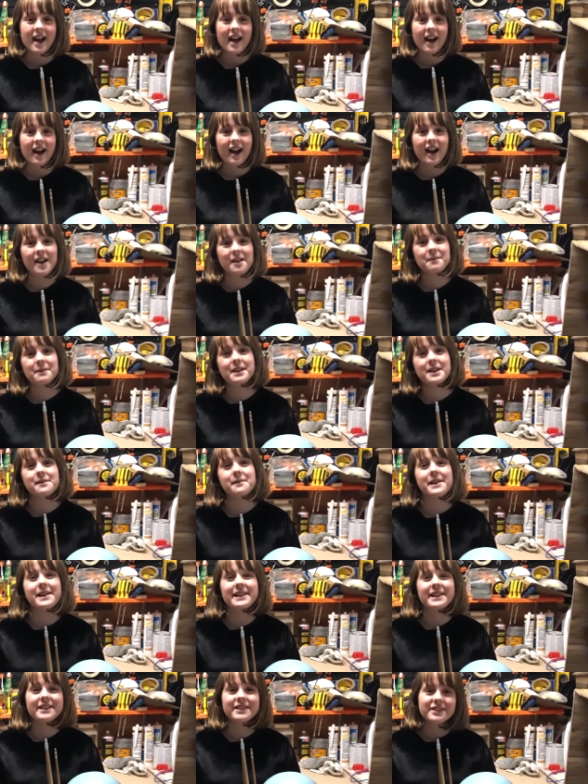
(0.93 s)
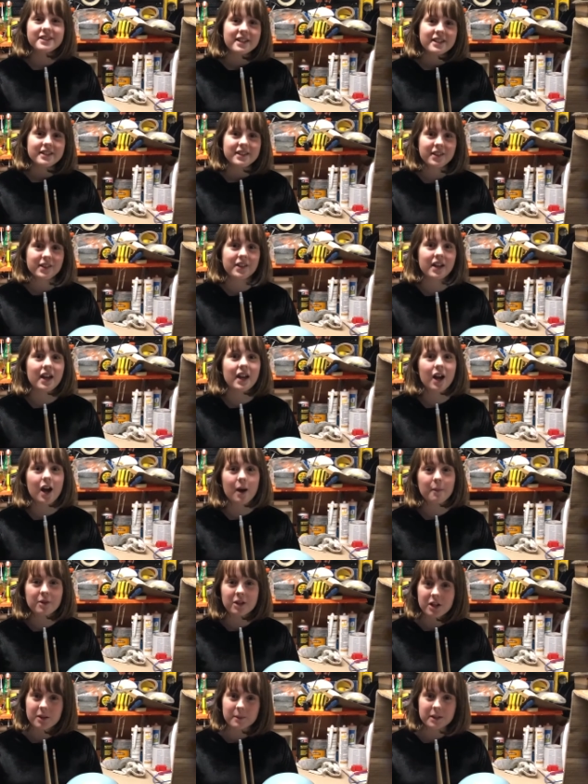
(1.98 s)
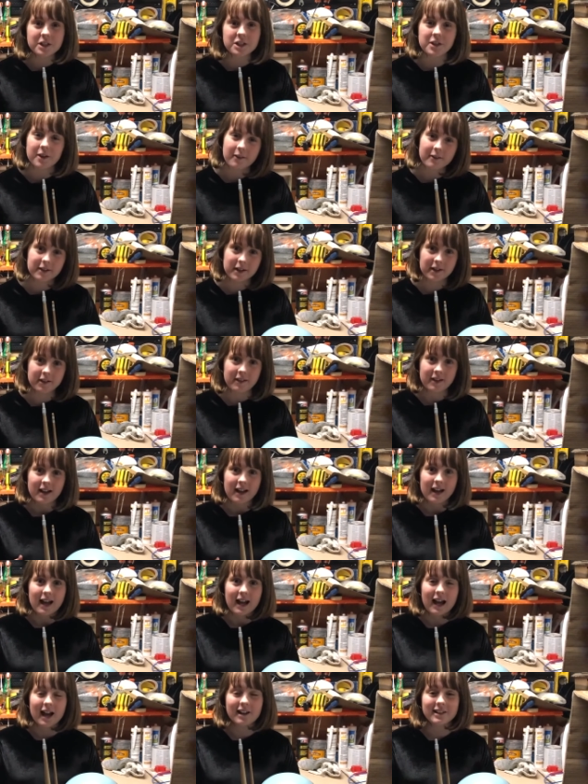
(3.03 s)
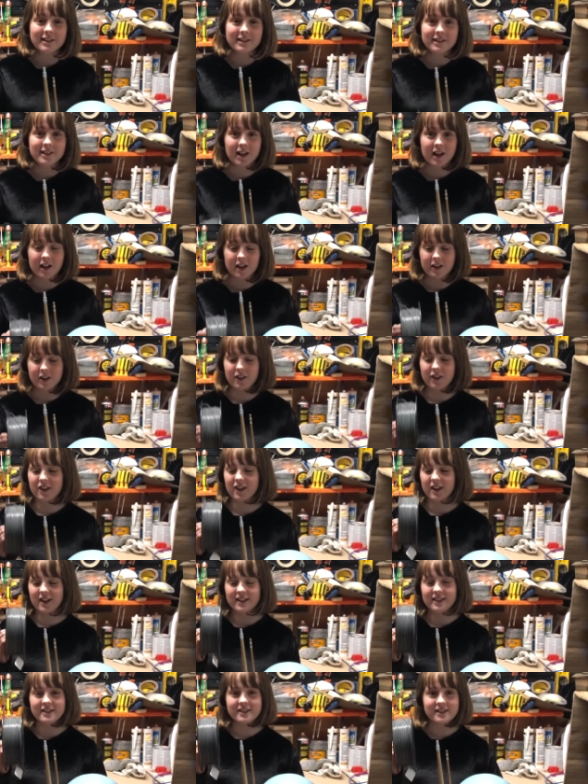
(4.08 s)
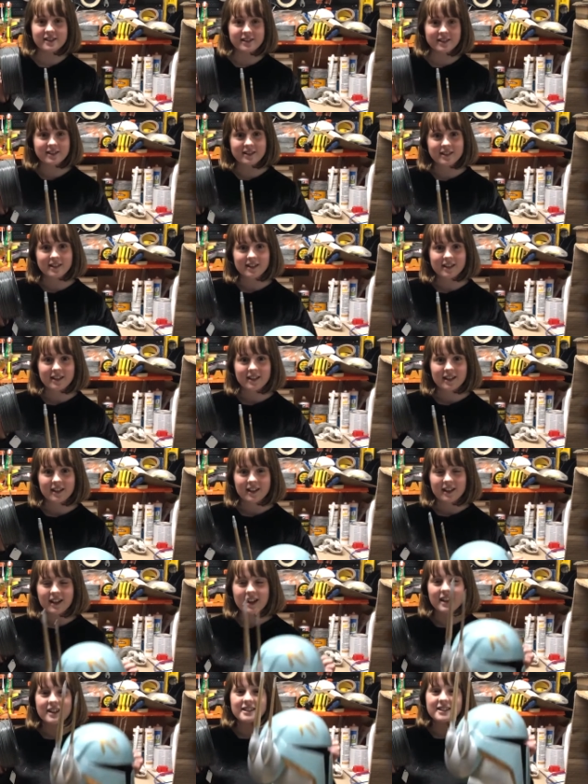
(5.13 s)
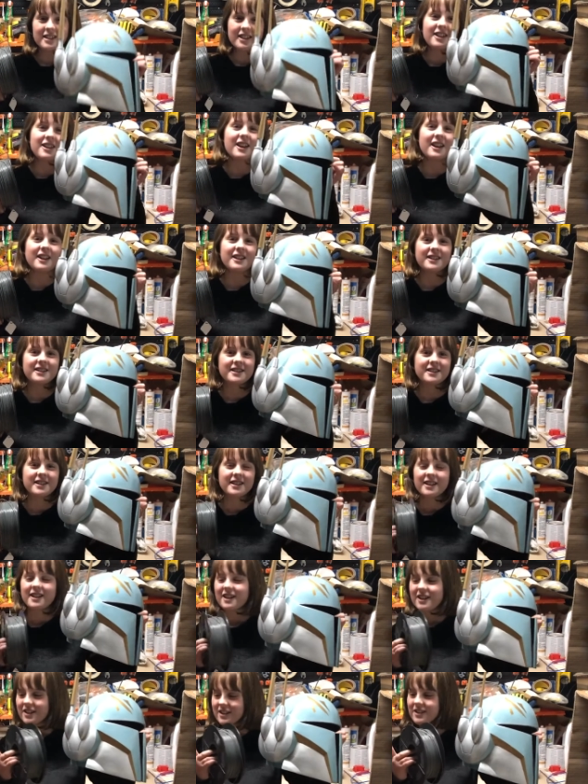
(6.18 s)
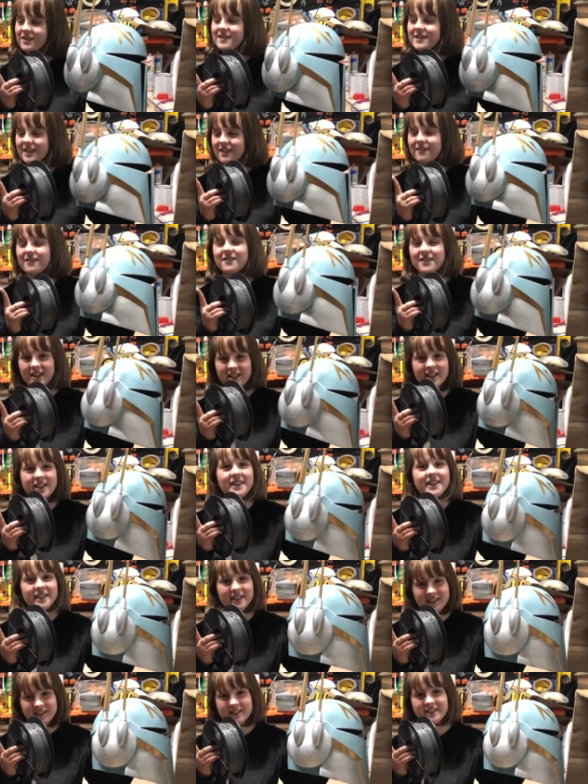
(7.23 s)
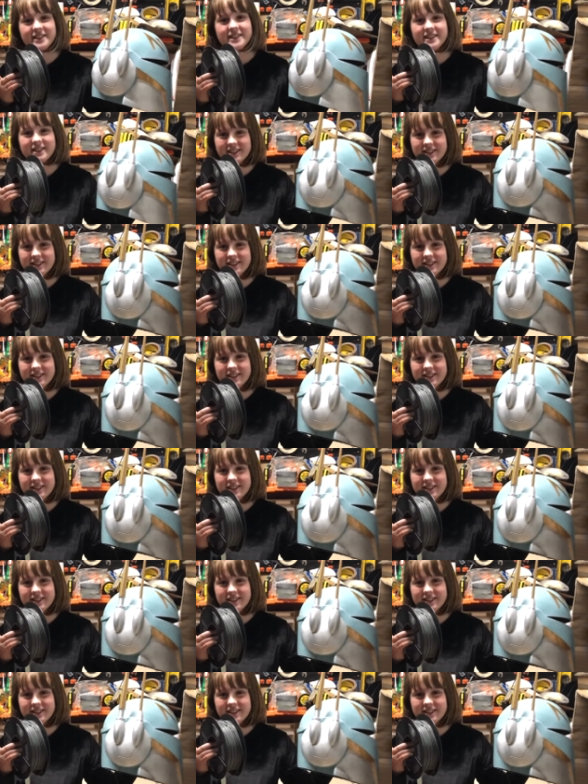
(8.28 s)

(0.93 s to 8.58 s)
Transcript: Hi Mini Makers, today I'm going to be showing you how to turn this into this using one of these.